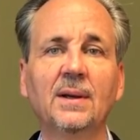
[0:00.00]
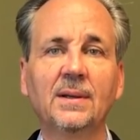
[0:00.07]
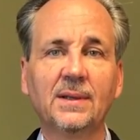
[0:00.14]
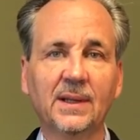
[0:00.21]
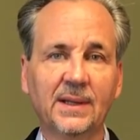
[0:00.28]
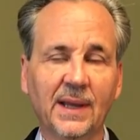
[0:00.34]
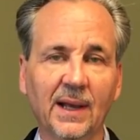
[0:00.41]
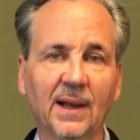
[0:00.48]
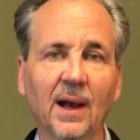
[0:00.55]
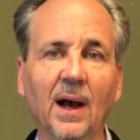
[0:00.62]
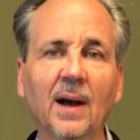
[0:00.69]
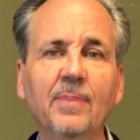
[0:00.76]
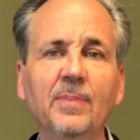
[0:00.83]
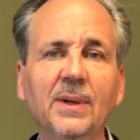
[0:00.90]
to take
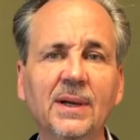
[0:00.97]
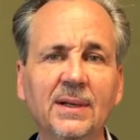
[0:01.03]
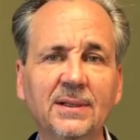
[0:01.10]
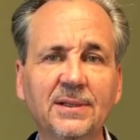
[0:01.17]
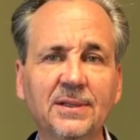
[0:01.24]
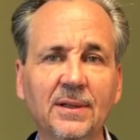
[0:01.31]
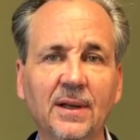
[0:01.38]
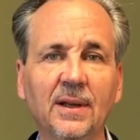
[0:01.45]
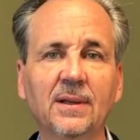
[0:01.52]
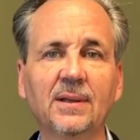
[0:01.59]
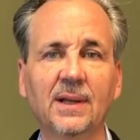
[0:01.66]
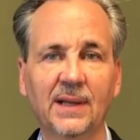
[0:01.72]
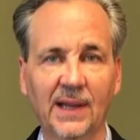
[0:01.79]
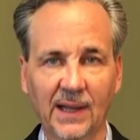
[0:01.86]
up
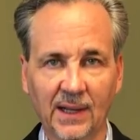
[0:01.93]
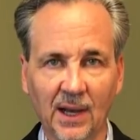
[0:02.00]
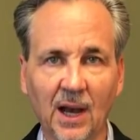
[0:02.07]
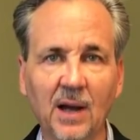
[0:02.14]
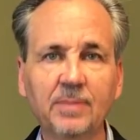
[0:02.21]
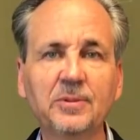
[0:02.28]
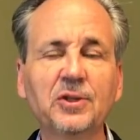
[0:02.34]
insulin, to take up